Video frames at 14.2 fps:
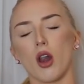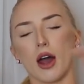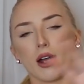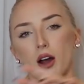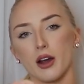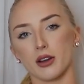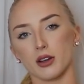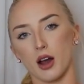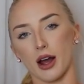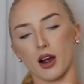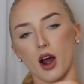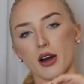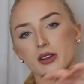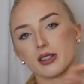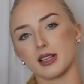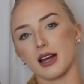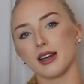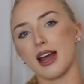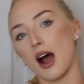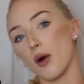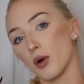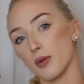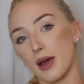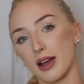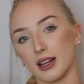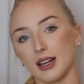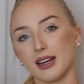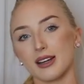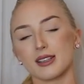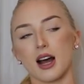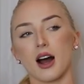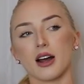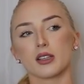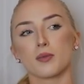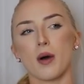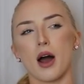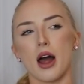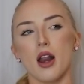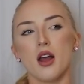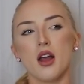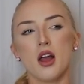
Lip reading: Like I kind of said, yeah, I want to make leotards, but